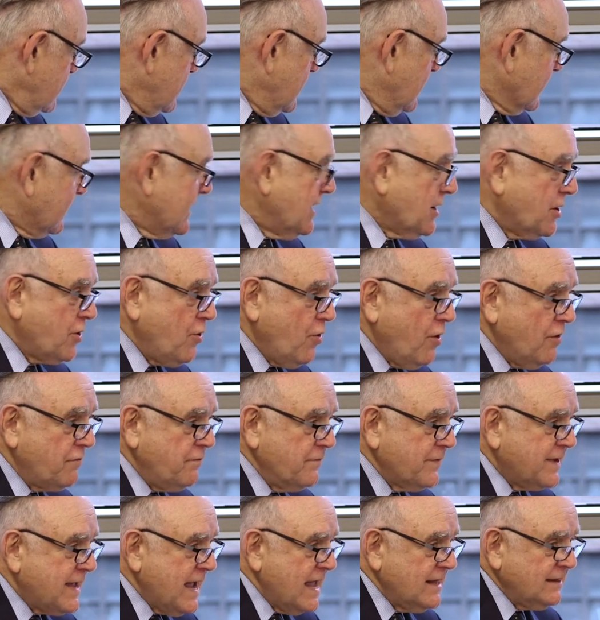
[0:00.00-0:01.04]
I get a call
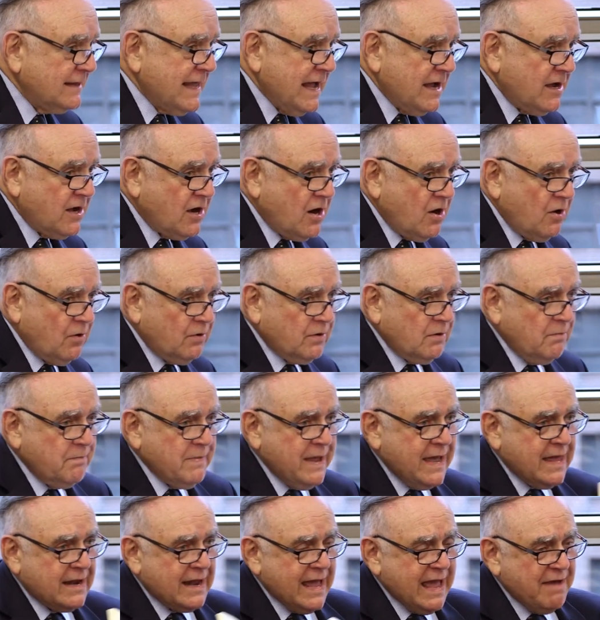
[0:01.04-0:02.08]
from Ken Lango, and a
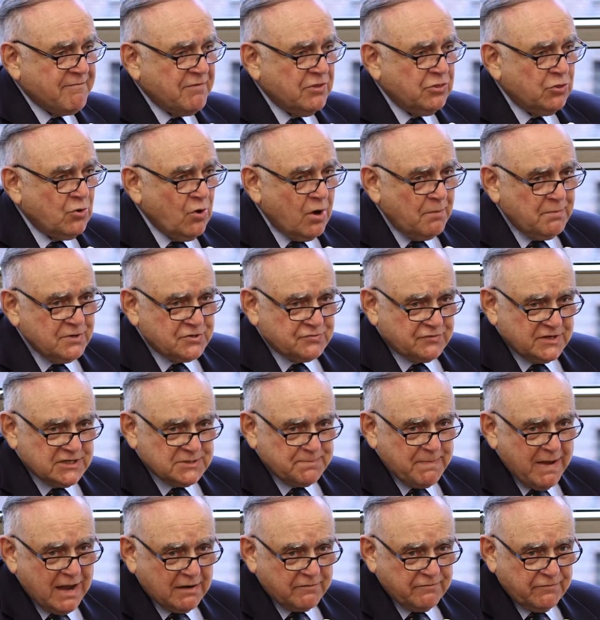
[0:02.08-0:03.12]
man I have enormous
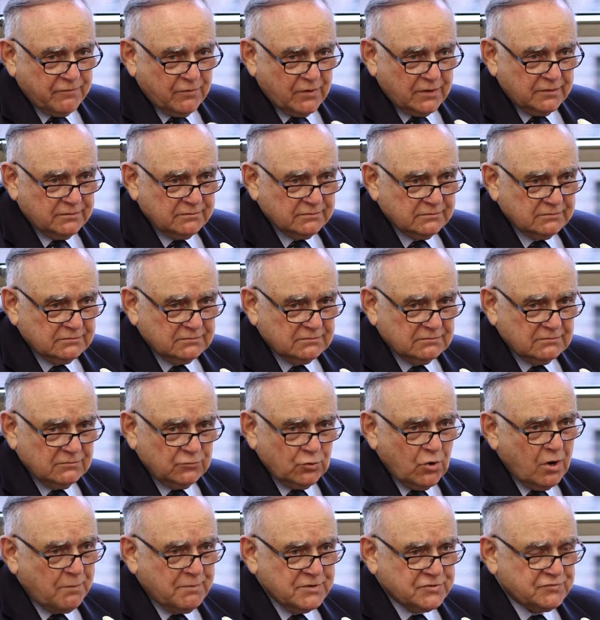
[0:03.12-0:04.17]
respect for
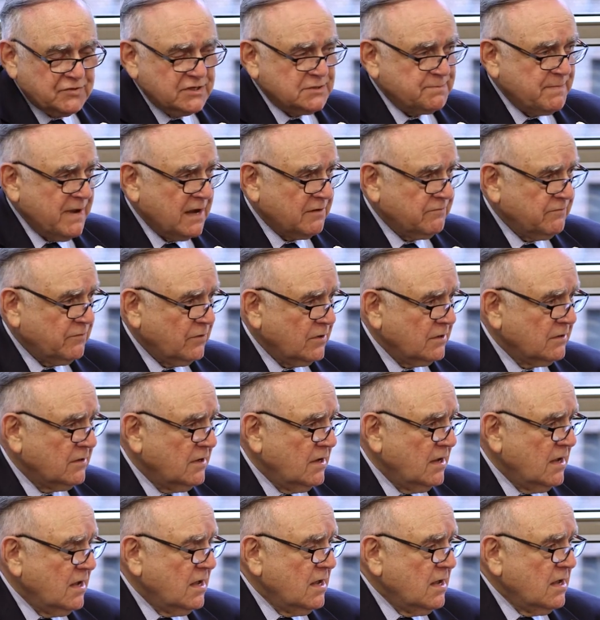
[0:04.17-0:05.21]
enormous respect for it.
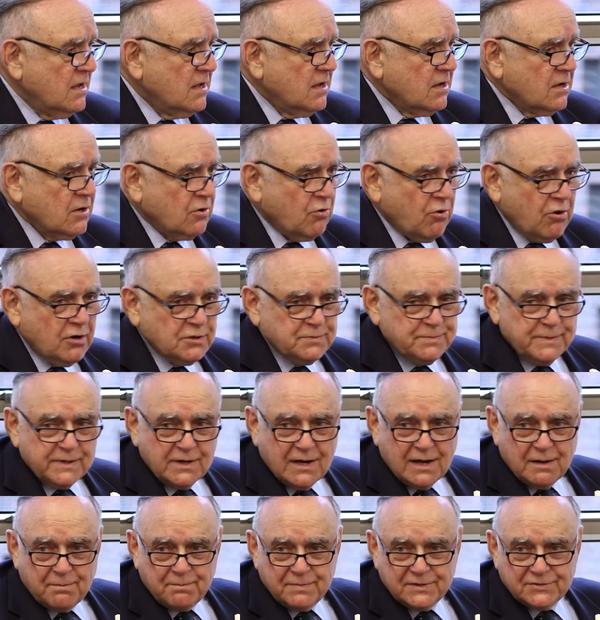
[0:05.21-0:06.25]
Calls me
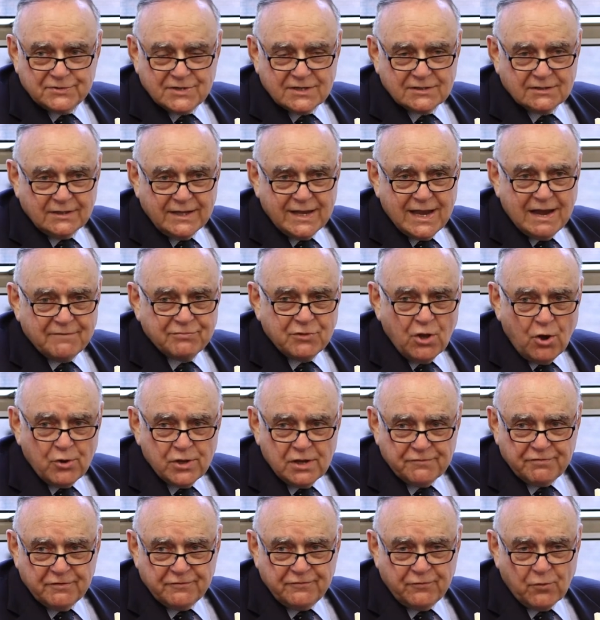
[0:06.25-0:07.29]
up and says, Lee, I've
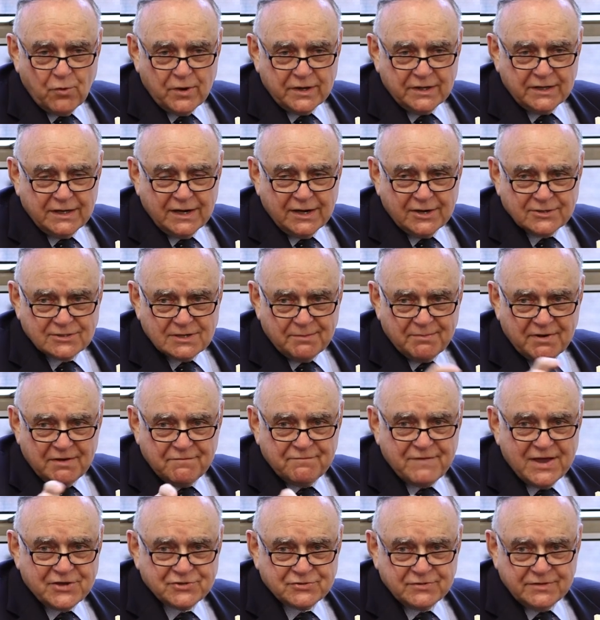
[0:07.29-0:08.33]
known you for 40 years. I've been
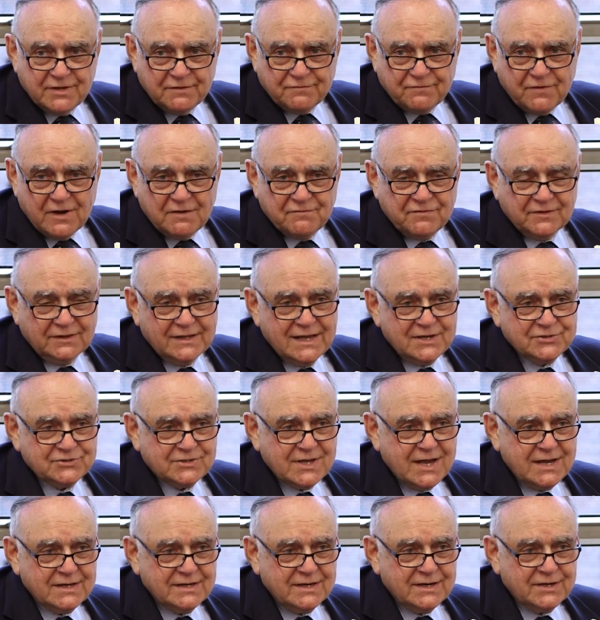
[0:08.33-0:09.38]
investing in your fund for the
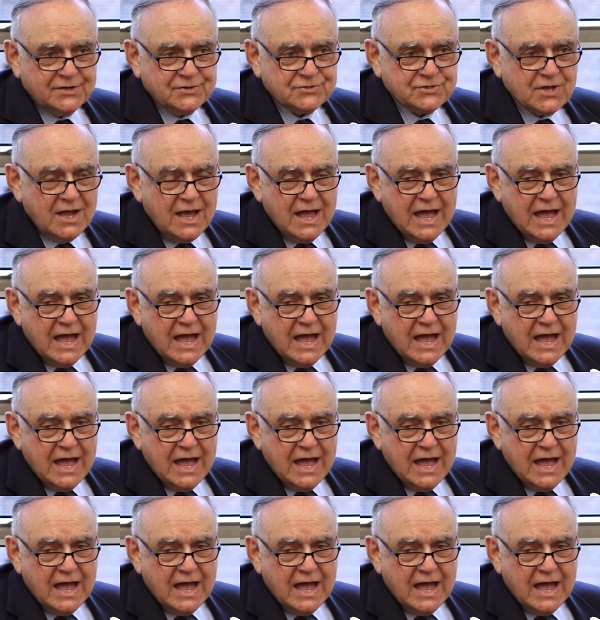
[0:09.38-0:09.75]
last 10 years.